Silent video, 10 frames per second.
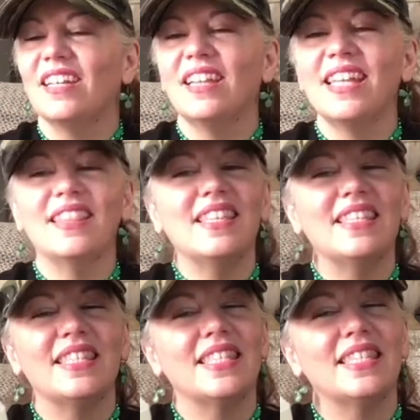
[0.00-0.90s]
like the
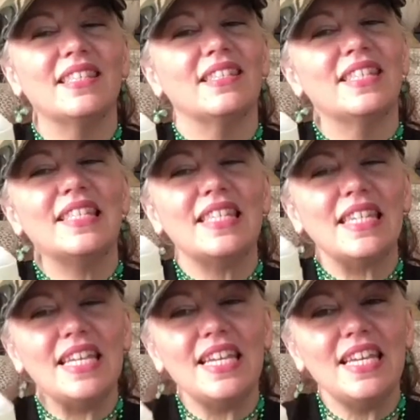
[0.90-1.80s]

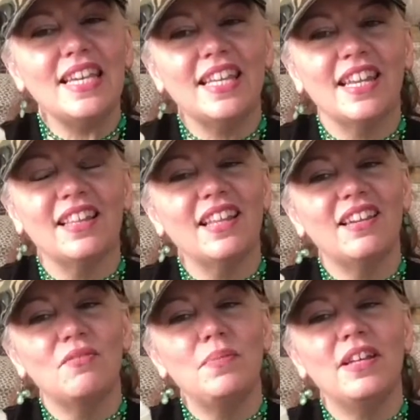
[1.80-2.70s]
sea and a
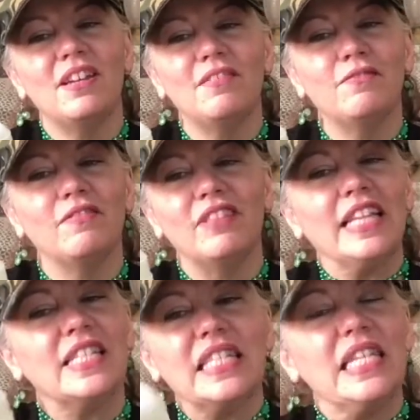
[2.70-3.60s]
little bit of
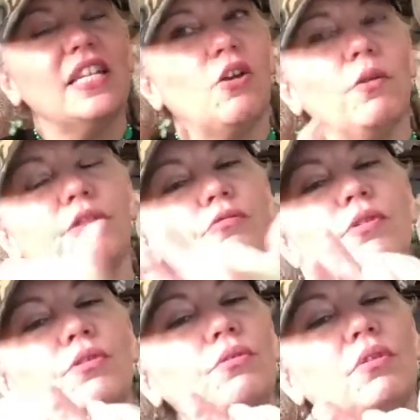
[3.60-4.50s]
like sea going
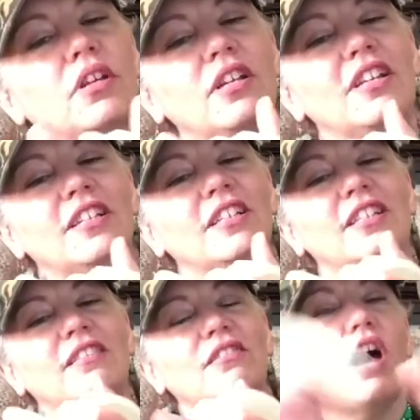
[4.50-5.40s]
through
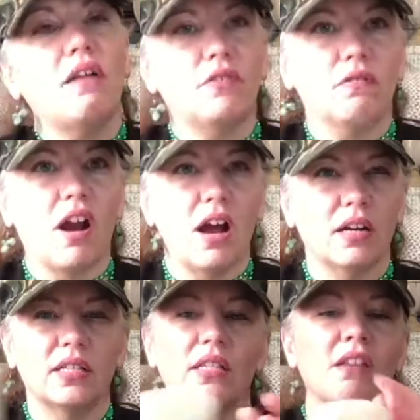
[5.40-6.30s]
lava
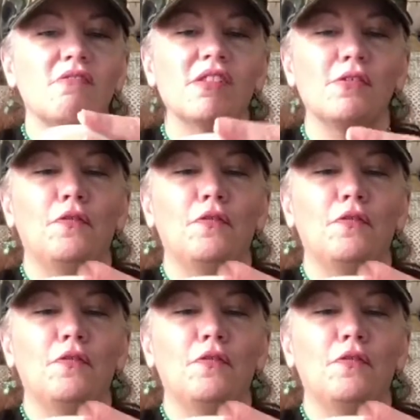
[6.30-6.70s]
rocks. I don't know